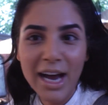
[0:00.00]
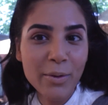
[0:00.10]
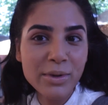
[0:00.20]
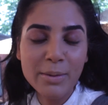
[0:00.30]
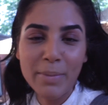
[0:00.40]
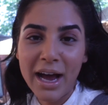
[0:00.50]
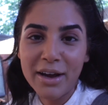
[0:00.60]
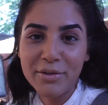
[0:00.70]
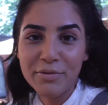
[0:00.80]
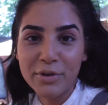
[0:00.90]
Yeah, it was a
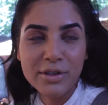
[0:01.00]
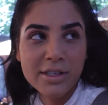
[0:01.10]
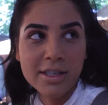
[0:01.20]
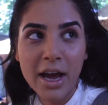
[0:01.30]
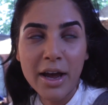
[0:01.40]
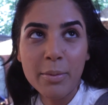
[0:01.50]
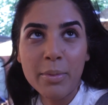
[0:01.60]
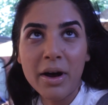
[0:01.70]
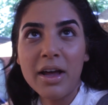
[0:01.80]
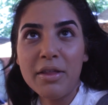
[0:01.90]
bad first day,
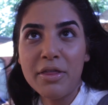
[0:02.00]
but